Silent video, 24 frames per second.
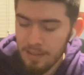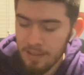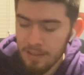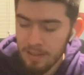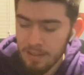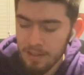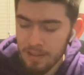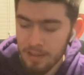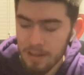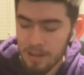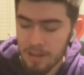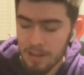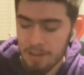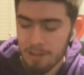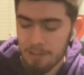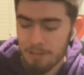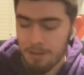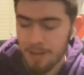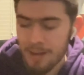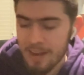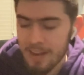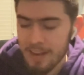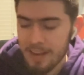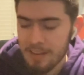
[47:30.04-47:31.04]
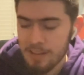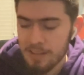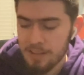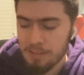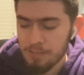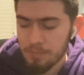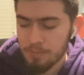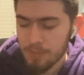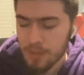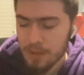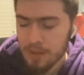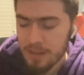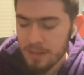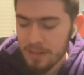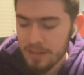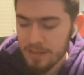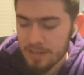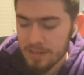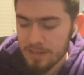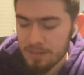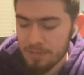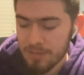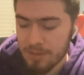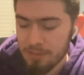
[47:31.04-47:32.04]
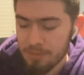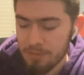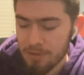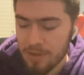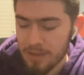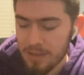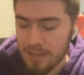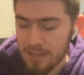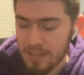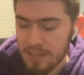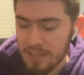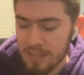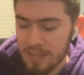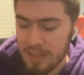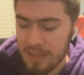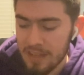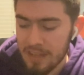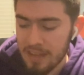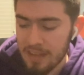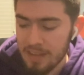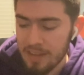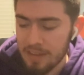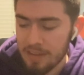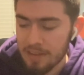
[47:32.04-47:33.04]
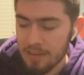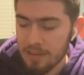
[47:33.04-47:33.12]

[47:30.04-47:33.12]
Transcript: All right. What else do we want to